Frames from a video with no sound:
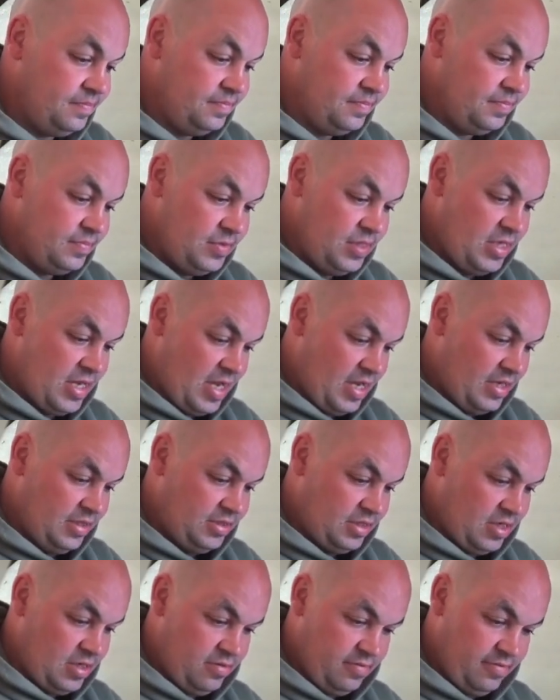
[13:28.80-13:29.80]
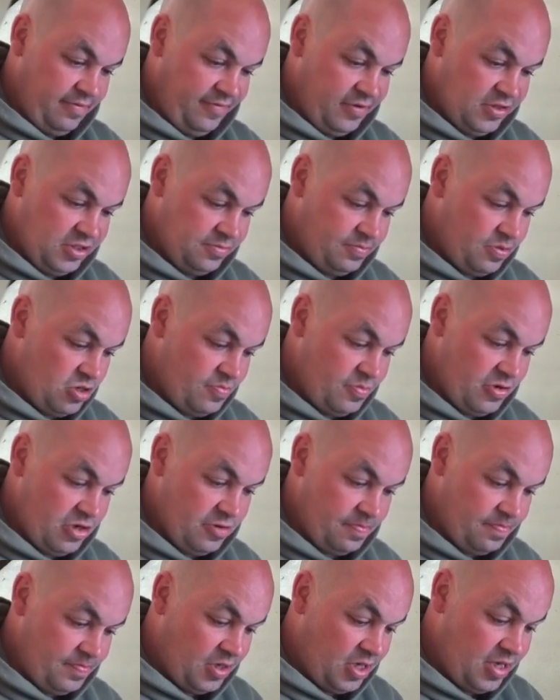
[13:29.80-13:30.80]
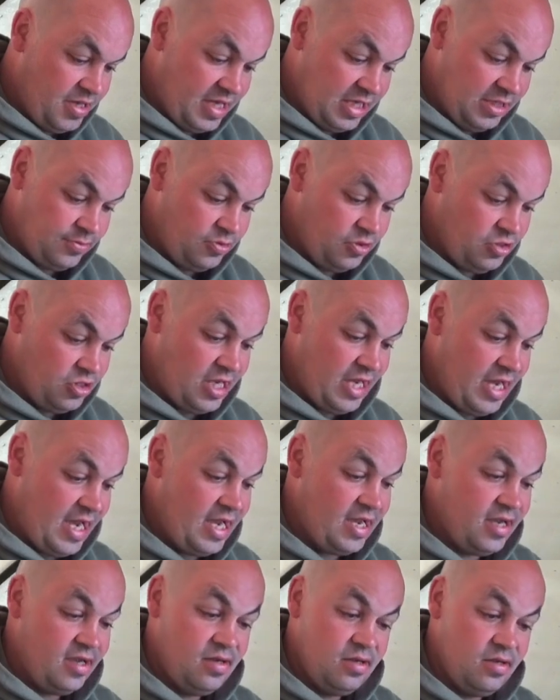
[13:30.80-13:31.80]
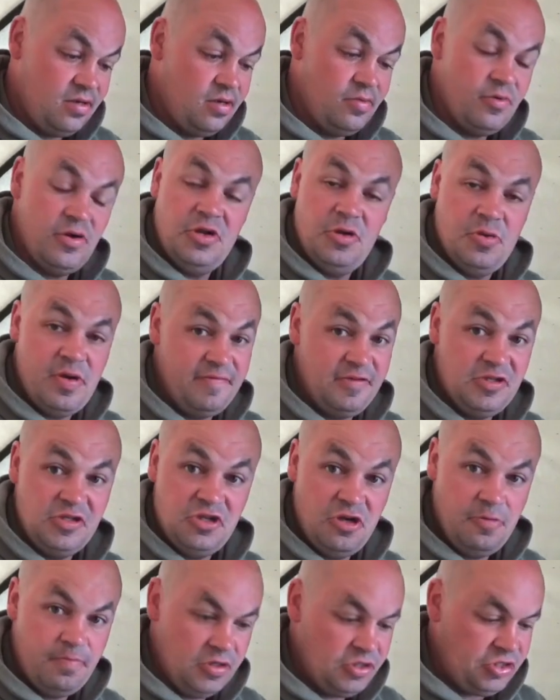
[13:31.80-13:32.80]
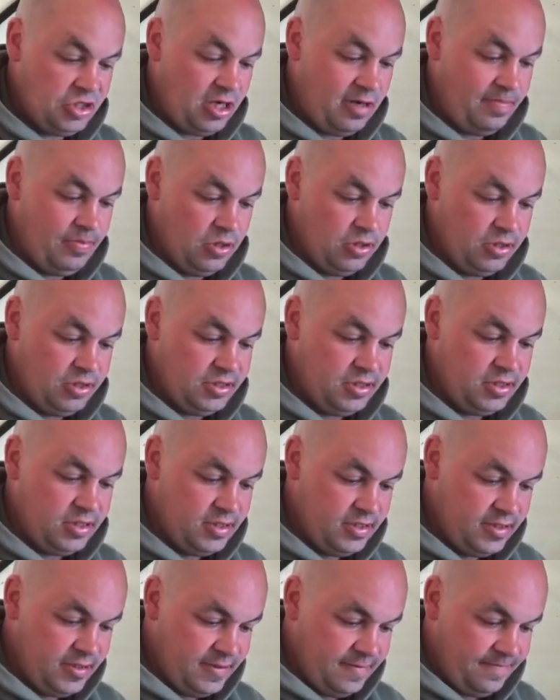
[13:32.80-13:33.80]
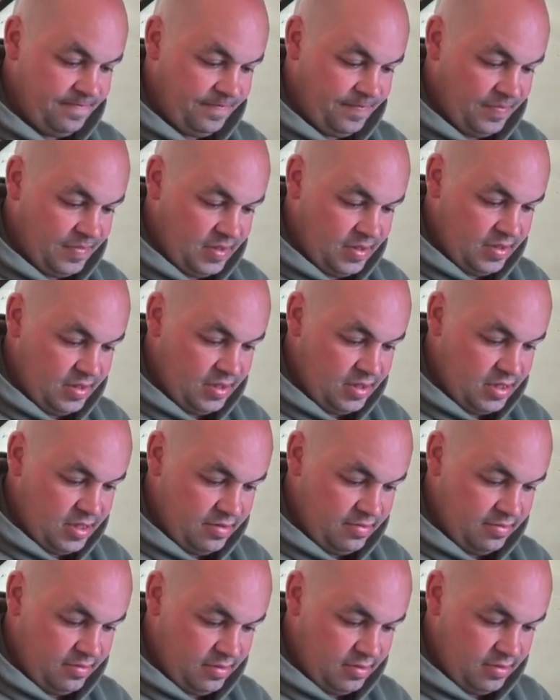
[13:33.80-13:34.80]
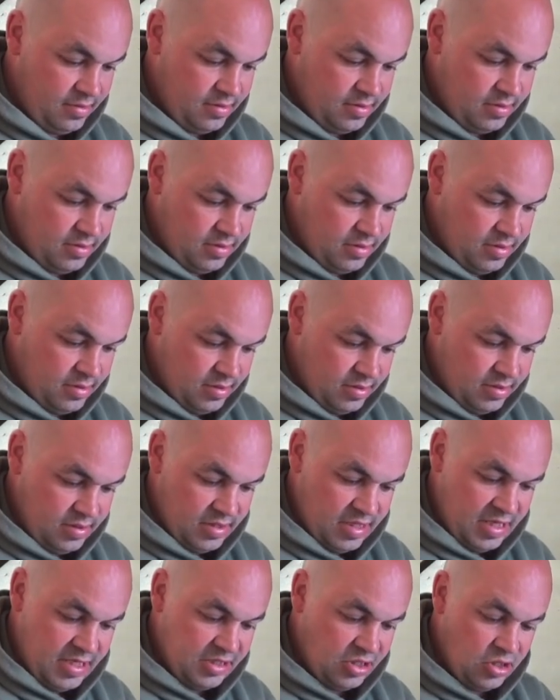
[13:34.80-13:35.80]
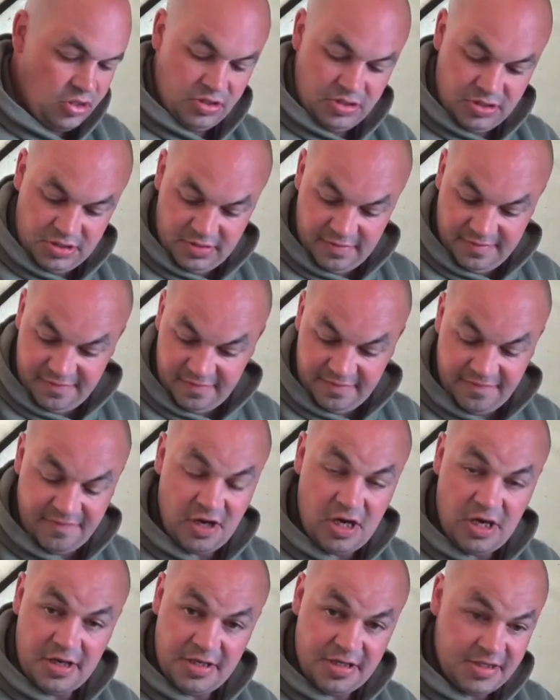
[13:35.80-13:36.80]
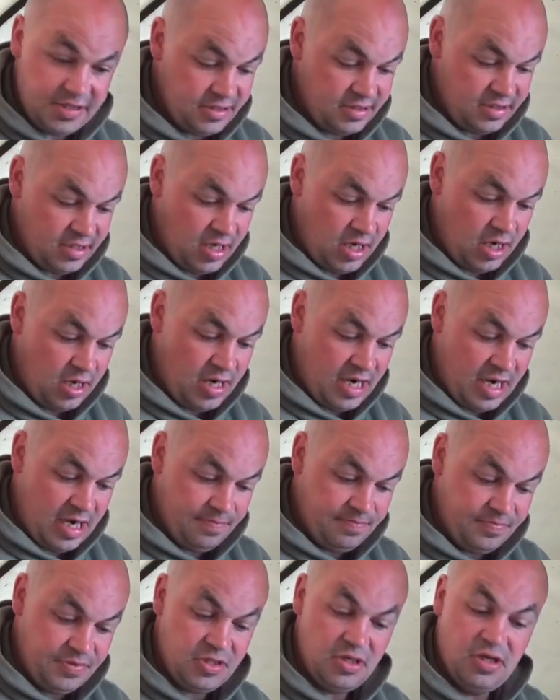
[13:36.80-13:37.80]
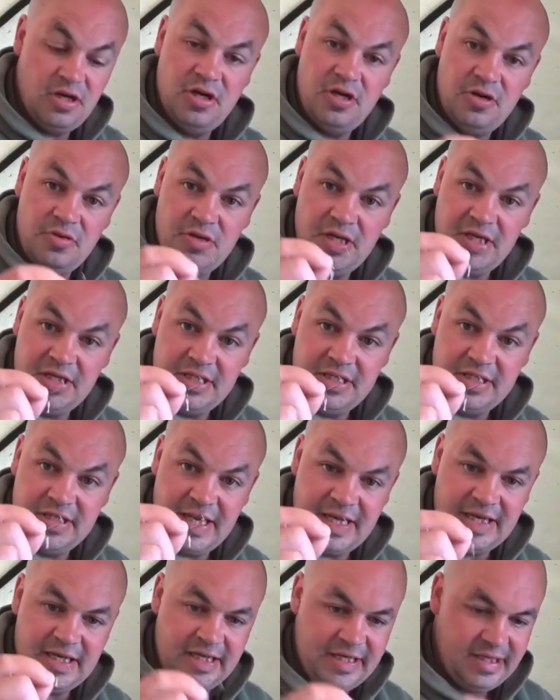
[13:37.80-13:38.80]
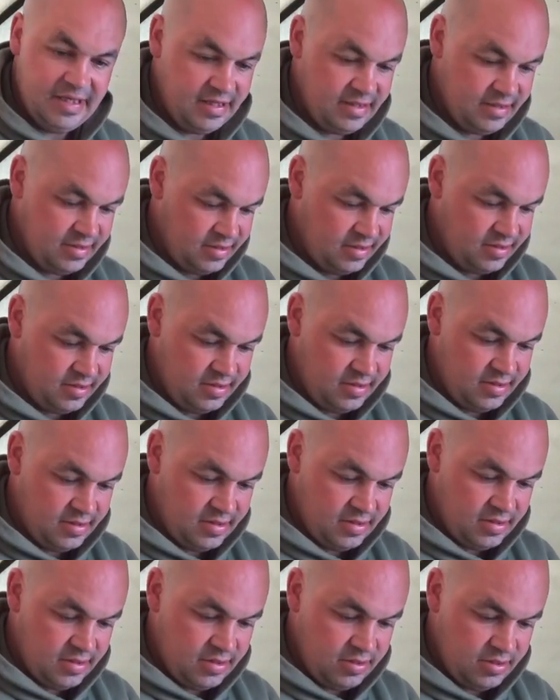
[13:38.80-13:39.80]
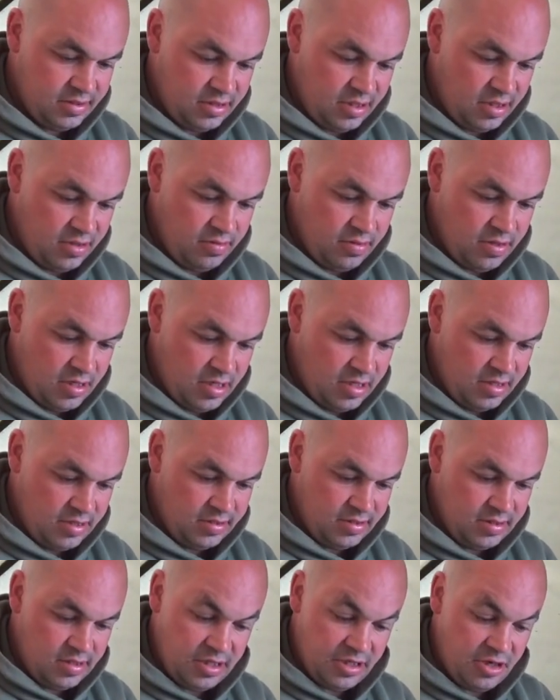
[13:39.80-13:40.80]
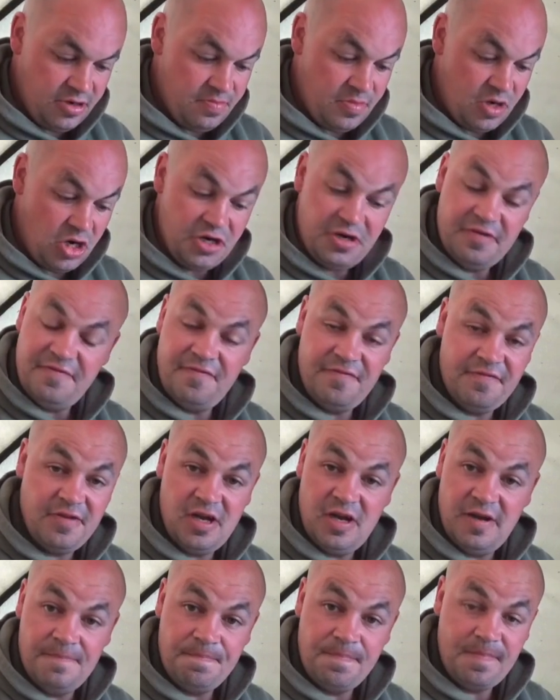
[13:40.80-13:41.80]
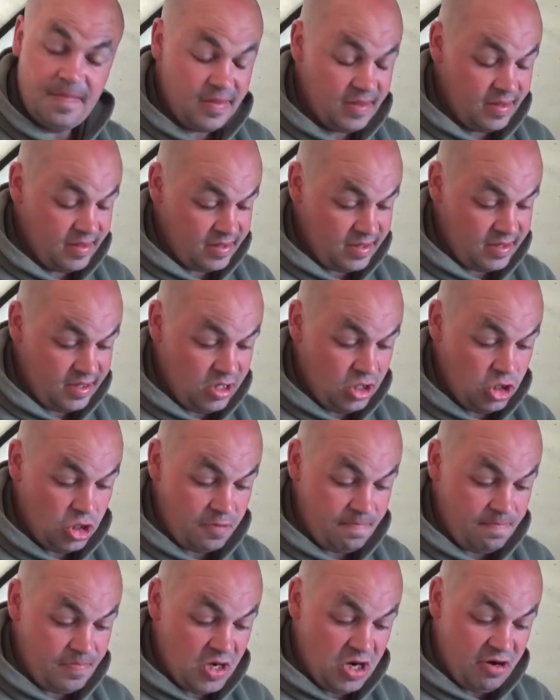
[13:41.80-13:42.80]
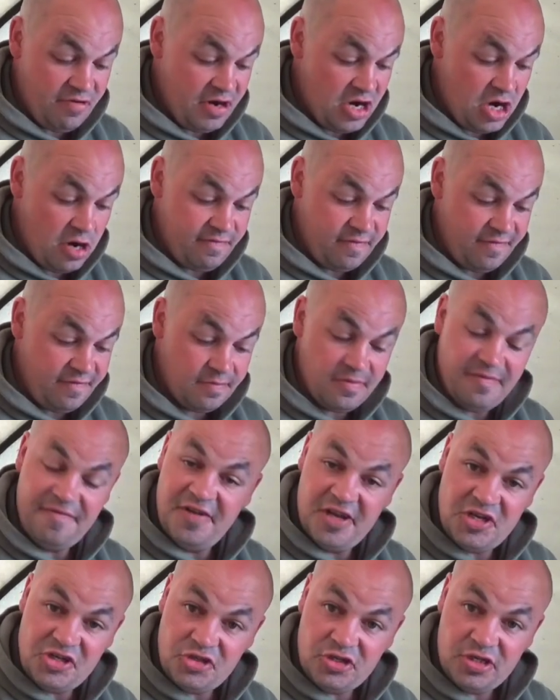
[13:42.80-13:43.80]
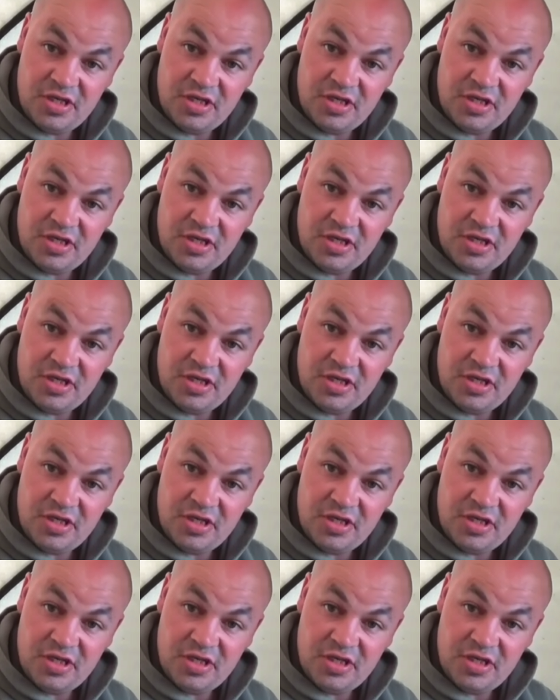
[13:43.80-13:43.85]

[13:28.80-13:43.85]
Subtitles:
Yeah, so fish has bird me hook, but that's what you get when you have super sharp hooks. You know, these hooks from Vardis are absolutely deadly. So I don't mind a hook burrowing over from a fish.